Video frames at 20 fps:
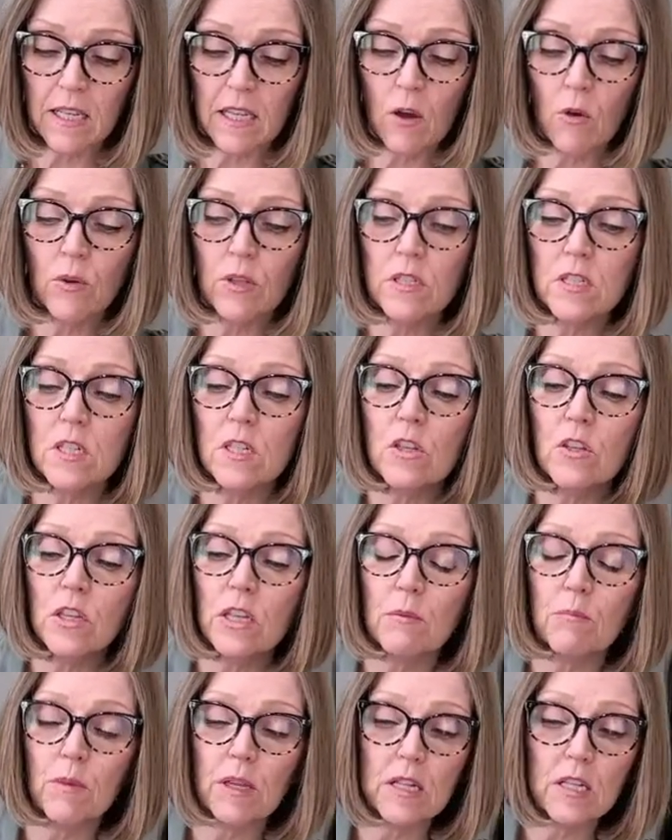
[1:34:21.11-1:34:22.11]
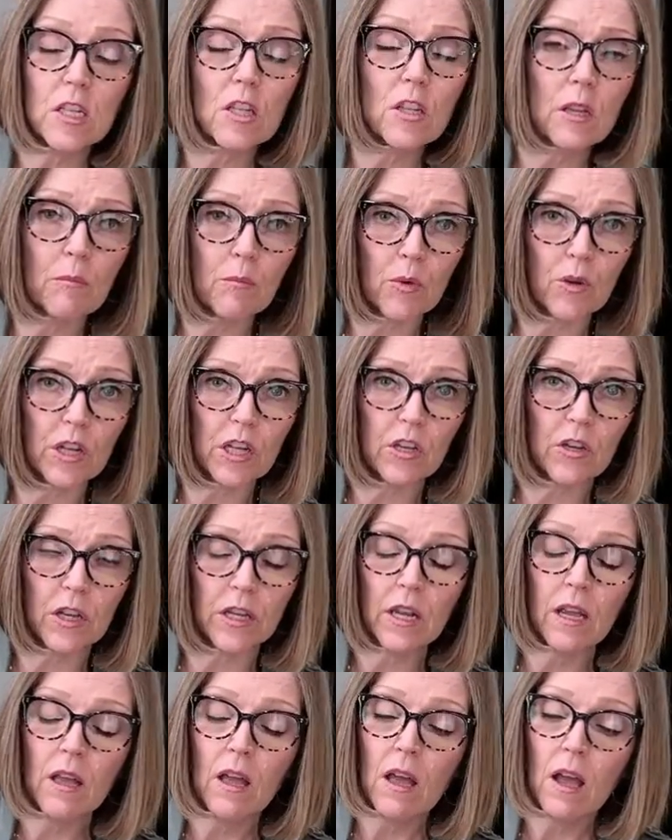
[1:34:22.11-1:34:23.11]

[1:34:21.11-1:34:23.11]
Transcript: Oh, it's looking pretty good,